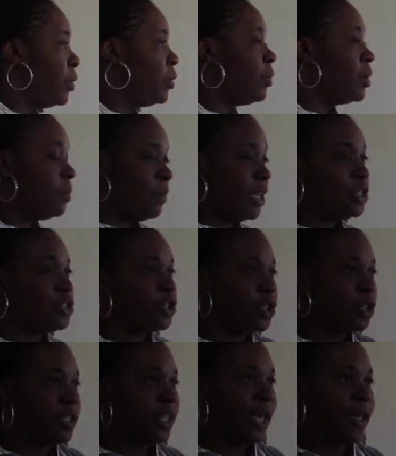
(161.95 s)
We want to make
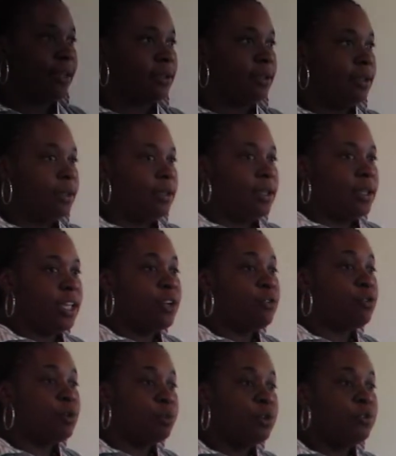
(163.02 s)
sure that
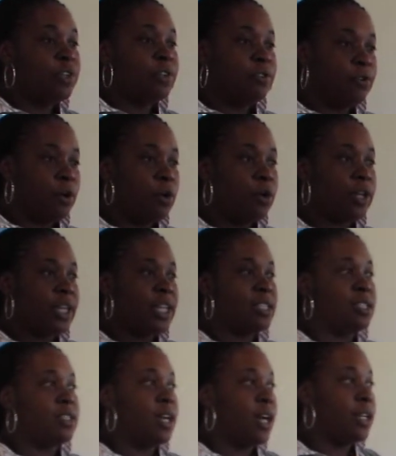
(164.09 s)
if we're moving forward, it's
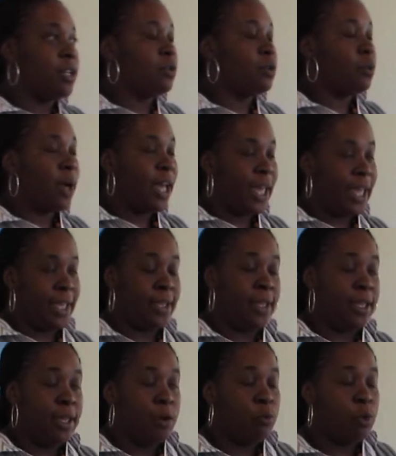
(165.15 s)
done in a way
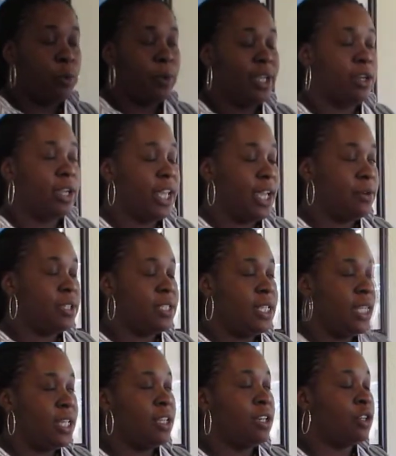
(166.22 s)
where we are
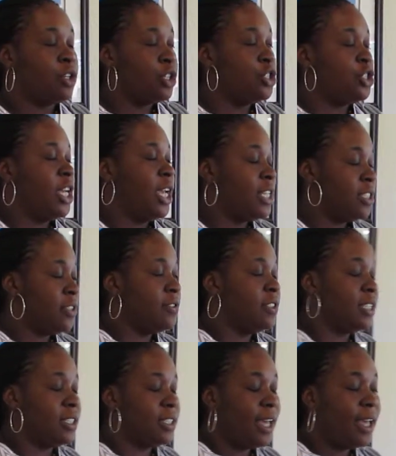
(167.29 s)
guaranteed a good chance of
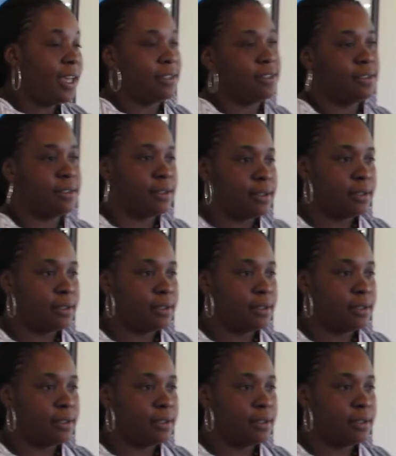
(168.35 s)
success.